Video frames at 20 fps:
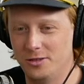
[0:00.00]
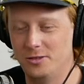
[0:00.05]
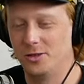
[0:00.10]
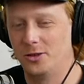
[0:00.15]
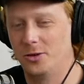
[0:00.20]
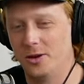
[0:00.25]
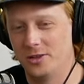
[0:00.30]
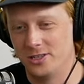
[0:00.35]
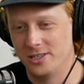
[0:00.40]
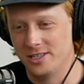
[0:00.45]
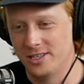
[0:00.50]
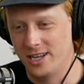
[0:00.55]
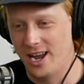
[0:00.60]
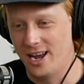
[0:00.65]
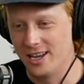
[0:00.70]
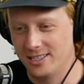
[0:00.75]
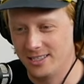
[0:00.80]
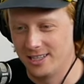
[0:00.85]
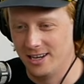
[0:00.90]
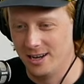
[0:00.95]
few questions to
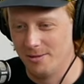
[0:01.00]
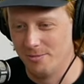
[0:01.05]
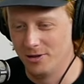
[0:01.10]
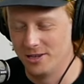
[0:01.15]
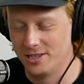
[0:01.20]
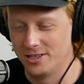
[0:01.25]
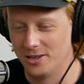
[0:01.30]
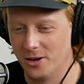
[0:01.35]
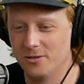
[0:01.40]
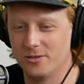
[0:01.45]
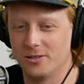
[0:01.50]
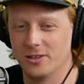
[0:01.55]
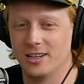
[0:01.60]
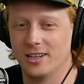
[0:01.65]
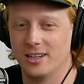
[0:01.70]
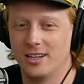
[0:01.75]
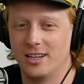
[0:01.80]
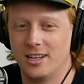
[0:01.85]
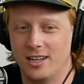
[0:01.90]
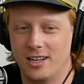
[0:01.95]
ask and I breezed over it.
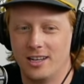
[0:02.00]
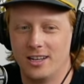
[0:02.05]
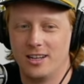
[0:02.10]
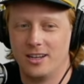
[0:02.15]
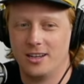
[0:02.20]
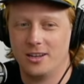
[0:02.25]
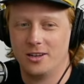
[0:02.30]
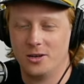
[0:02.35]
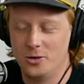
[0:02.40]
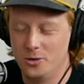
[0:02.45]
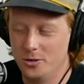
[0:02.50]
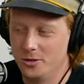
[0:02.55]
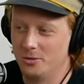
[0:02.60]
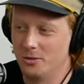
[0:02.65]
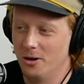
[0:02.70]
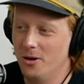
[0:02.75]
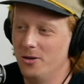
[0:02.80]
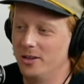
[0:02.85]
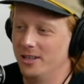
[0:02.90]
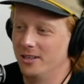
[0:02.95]
Who is
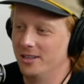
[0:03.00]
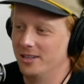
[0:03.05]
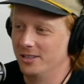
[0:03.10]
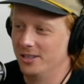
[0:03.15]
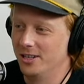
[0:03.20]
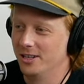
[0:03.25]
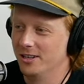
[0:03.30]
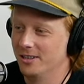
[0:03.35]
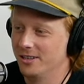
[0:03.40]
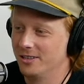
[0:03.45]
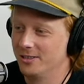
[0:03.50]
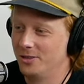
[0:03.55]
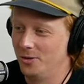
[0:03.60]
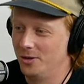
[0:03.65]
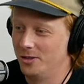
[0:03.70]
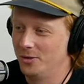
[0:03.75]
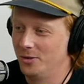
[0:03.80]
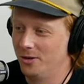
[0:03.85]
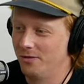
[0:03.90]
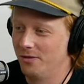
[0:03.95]
Roadie this year? twenty
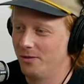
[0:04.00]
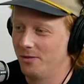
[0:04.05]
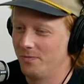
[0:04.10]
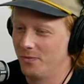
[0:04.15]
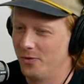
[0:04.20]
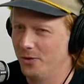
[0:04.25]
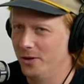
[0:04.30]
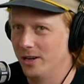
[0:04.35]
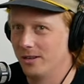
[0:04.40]
twenty-three.